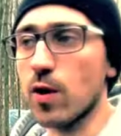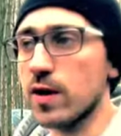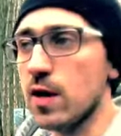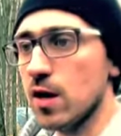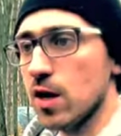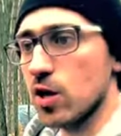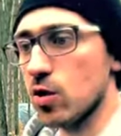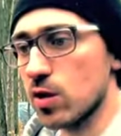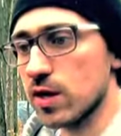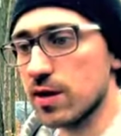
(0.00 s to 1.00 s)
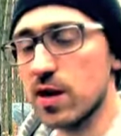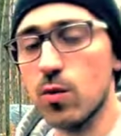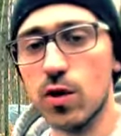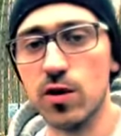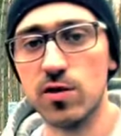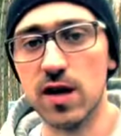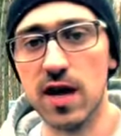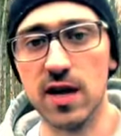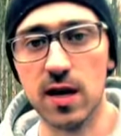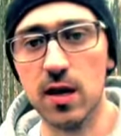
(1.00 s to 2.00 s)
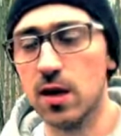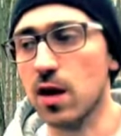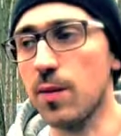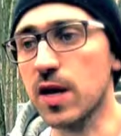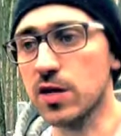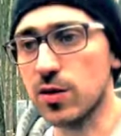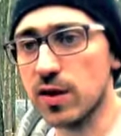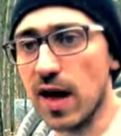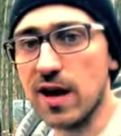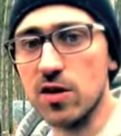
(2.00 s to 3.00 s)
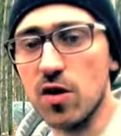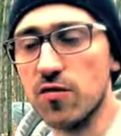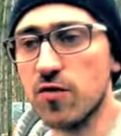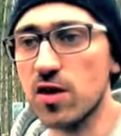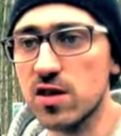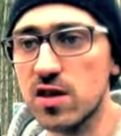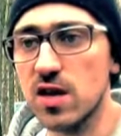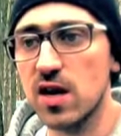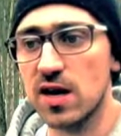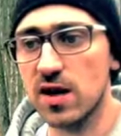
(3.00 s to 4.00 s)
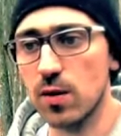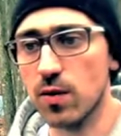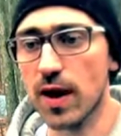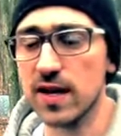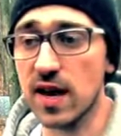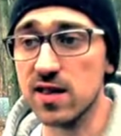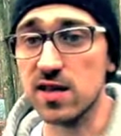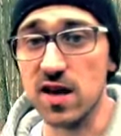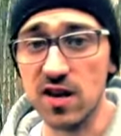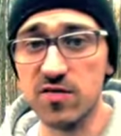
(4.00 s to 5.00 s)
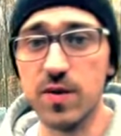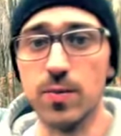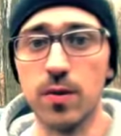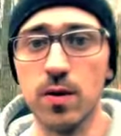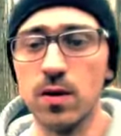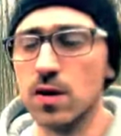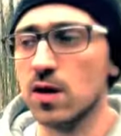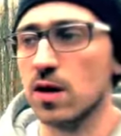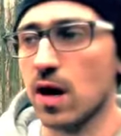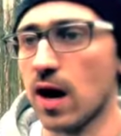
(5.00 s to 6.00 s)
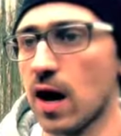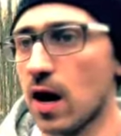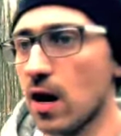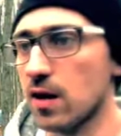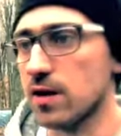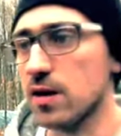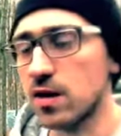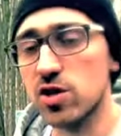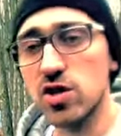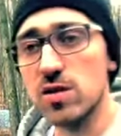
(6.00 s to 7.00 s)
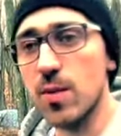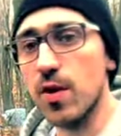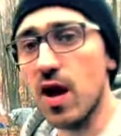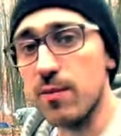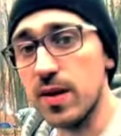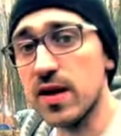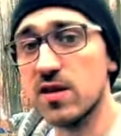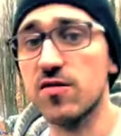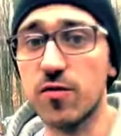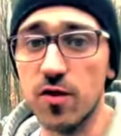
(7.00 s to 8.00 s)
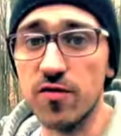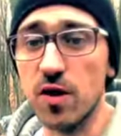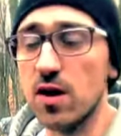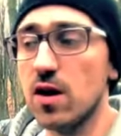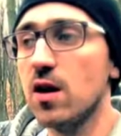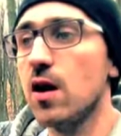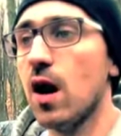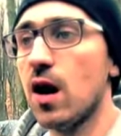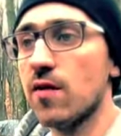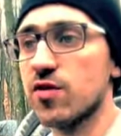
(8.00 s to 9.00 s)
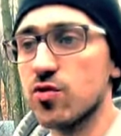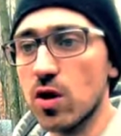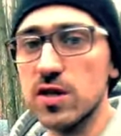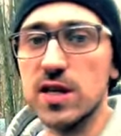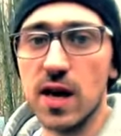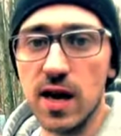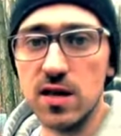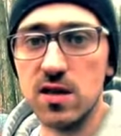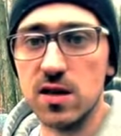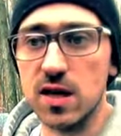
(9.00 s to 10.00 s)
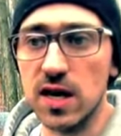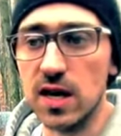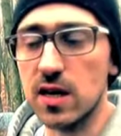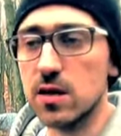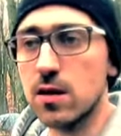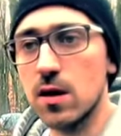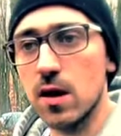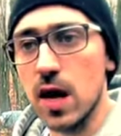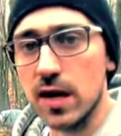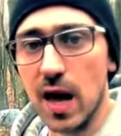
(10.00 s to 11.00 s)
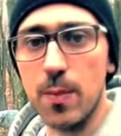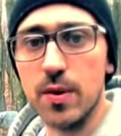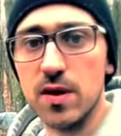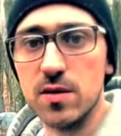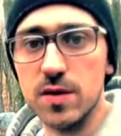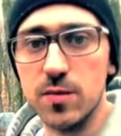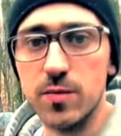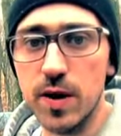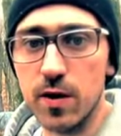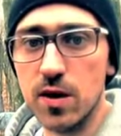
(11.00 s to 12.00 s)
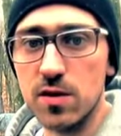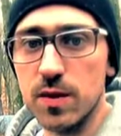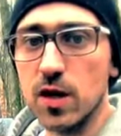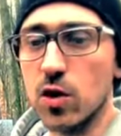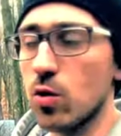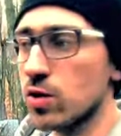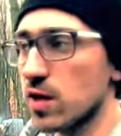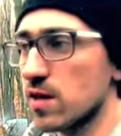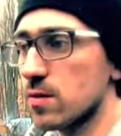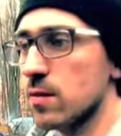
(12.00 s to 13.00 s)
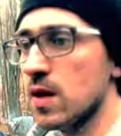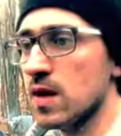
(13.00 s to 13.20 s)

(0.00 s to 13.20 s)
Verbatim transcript: when, you know, clearly workers are getting coming under attack on all fronts that we recognize that Native people uh, indigenous people have been at the forefront of struggling against Canadian capitalism and imperialism and colonialism